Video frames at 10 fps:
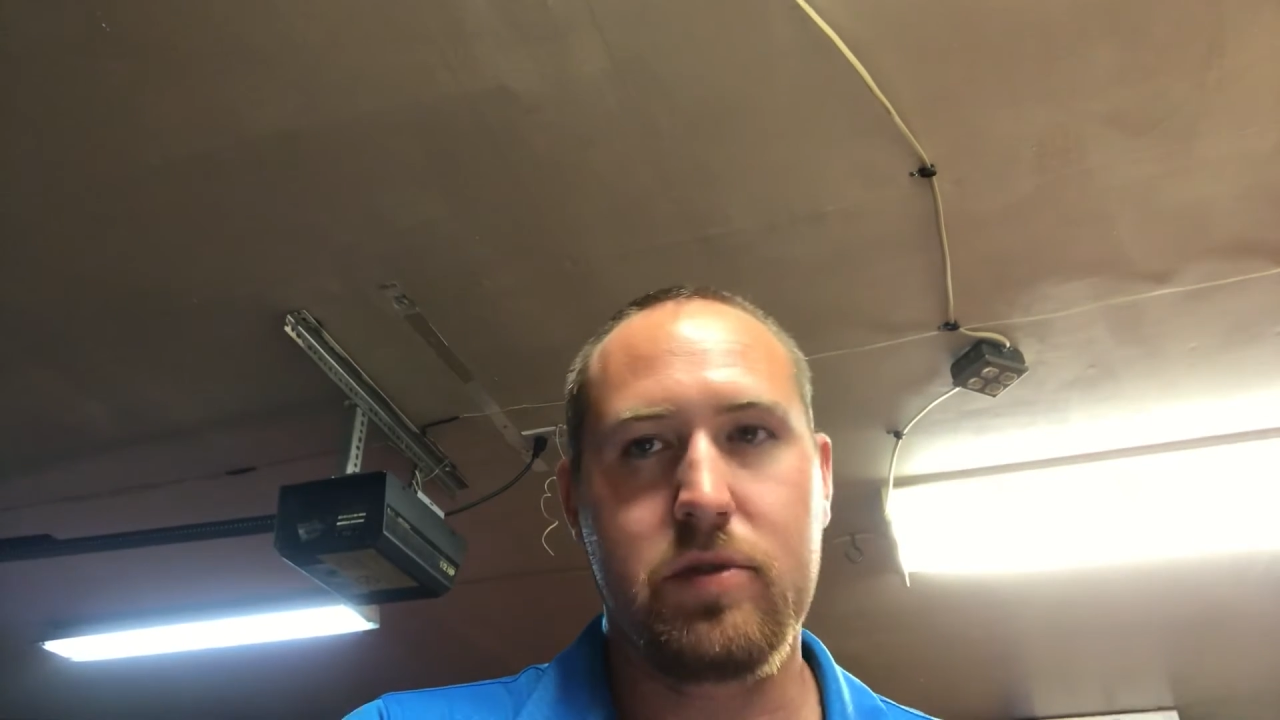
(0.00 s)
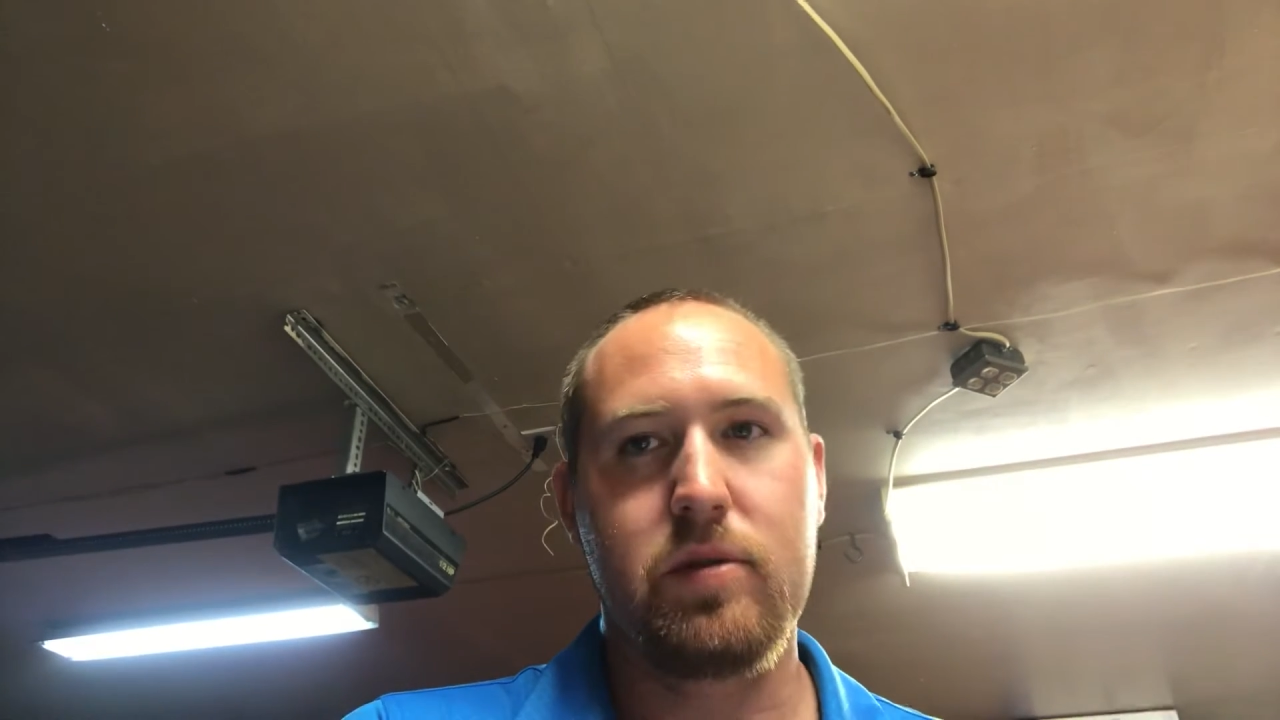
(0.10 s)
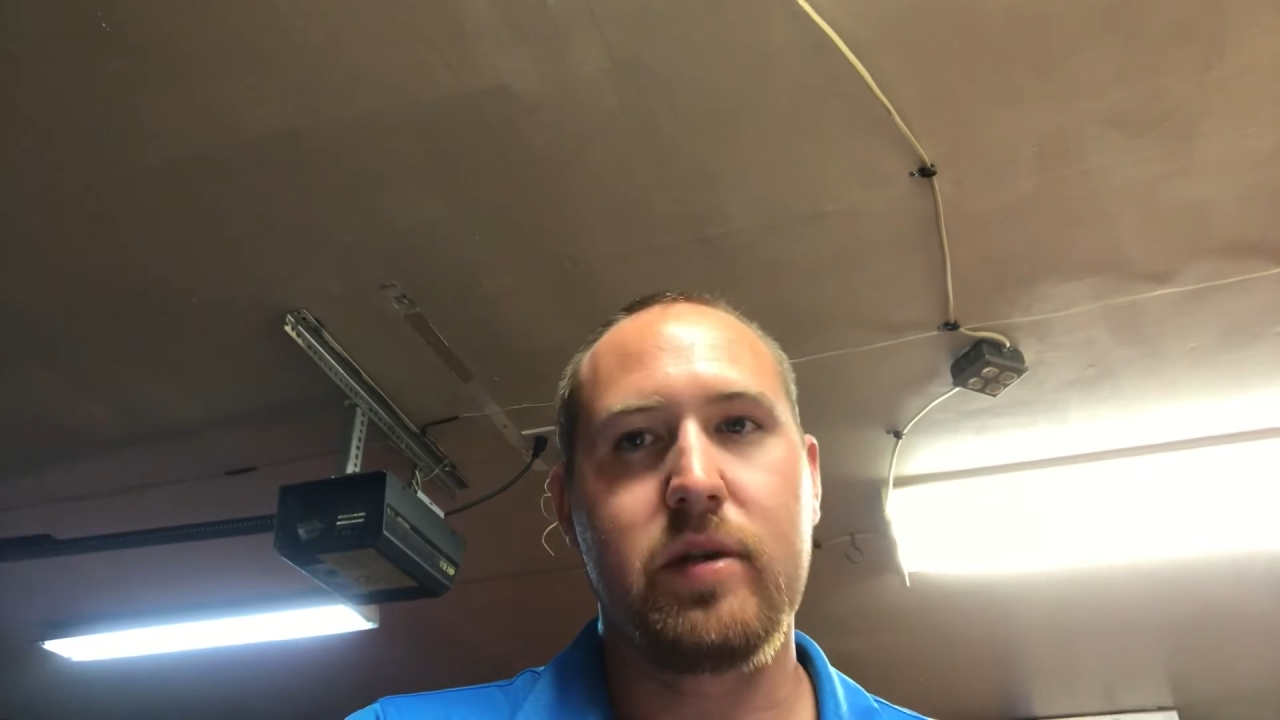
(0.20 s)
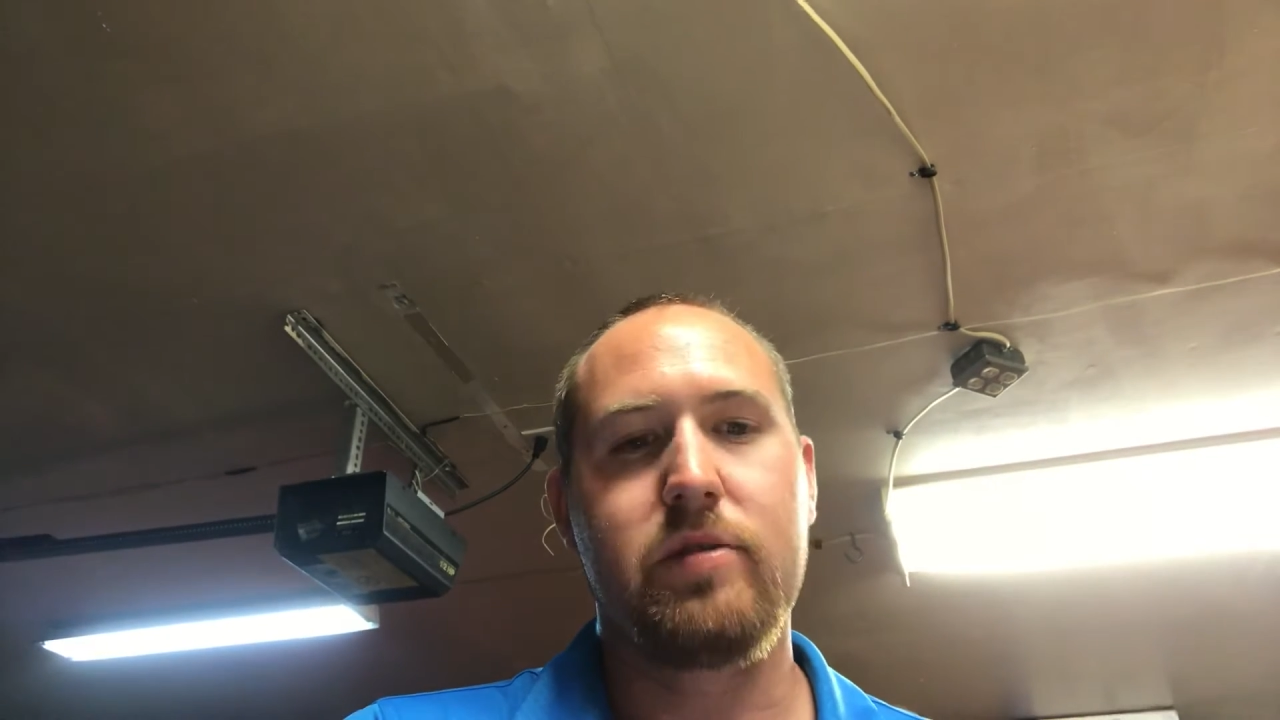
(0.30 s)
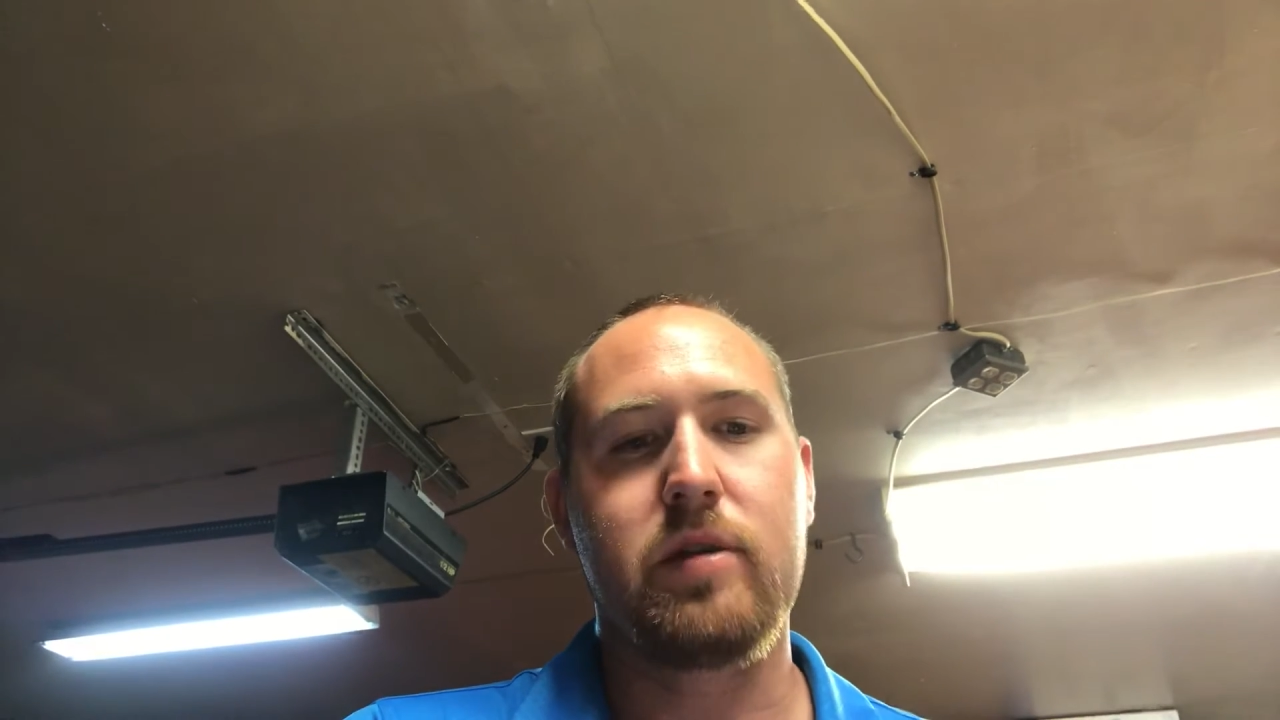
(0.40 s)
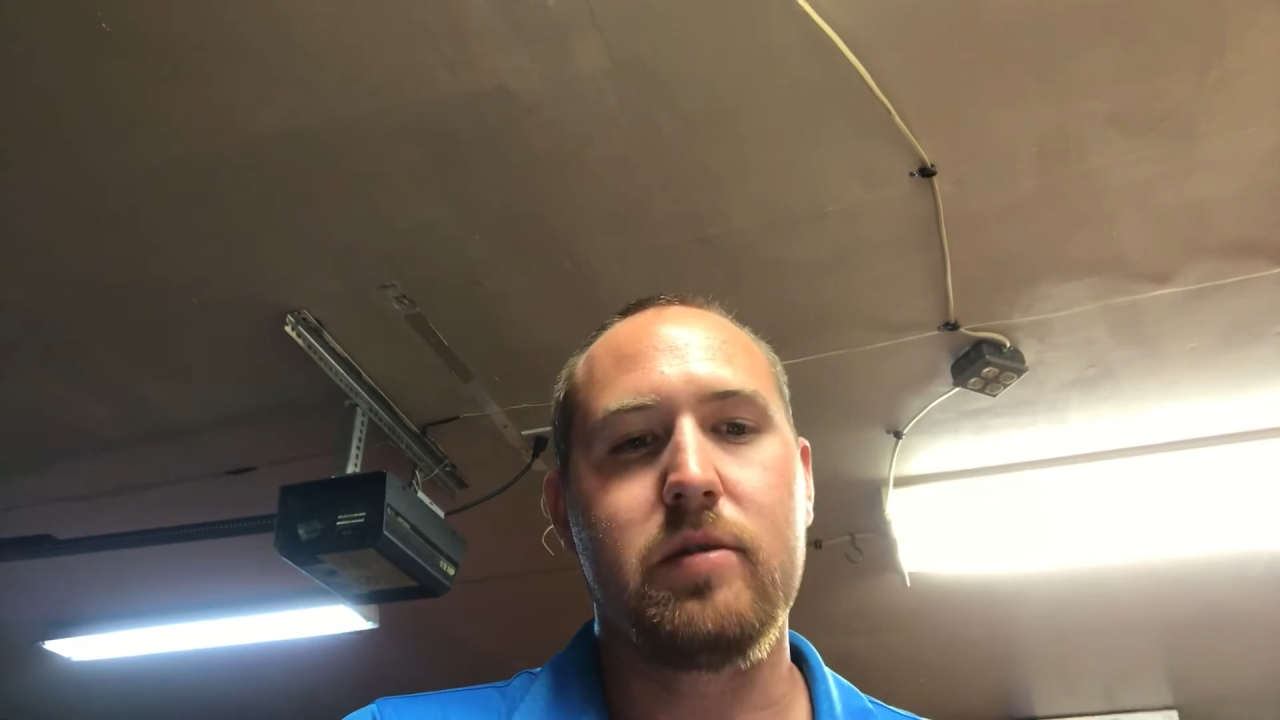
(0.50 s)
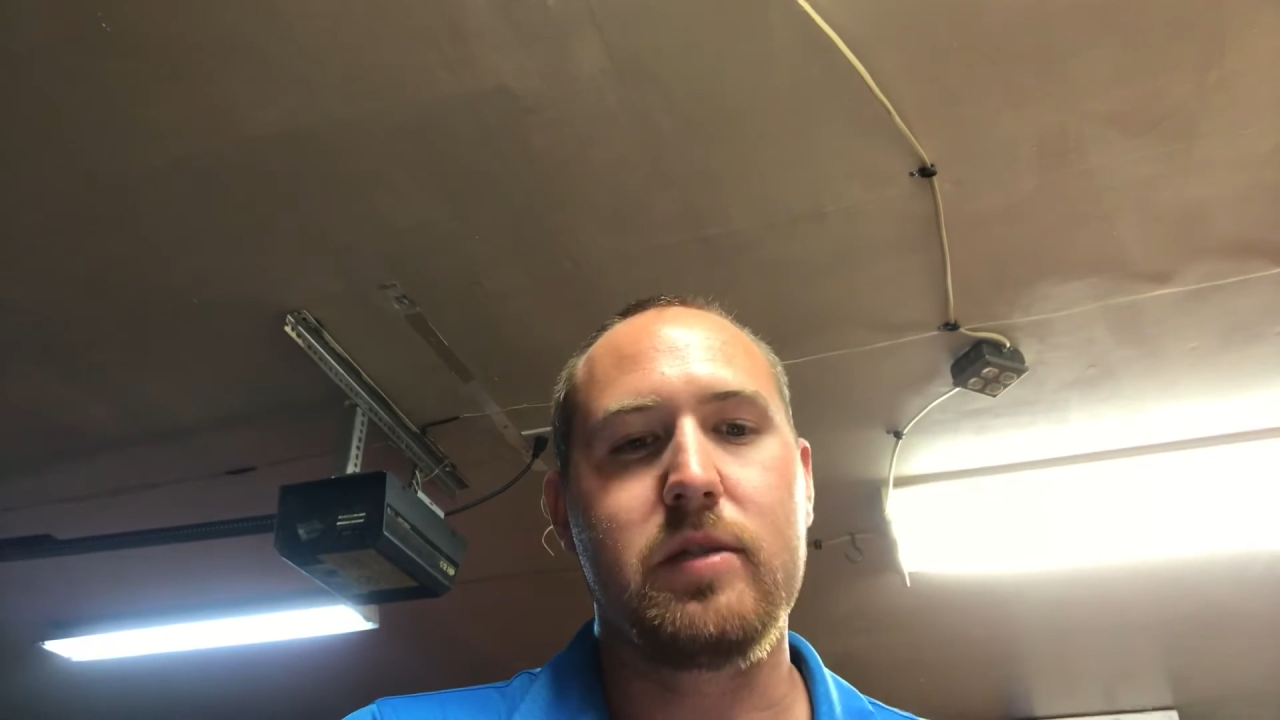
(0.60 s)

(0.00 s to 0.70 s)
only ever going to be